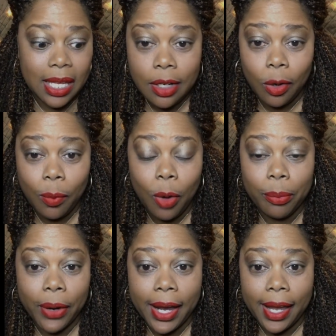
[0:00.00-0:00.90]
he don't
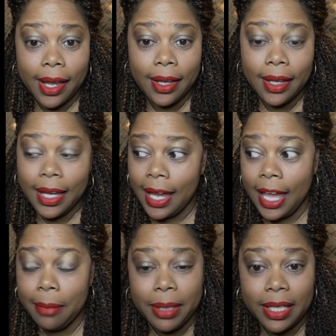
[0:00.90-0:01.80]
want Brad and
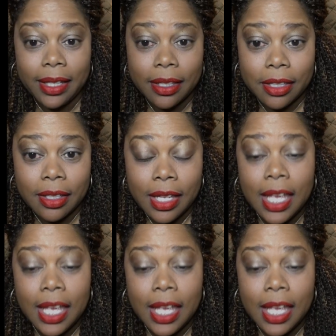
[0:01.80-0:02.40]
Amy together.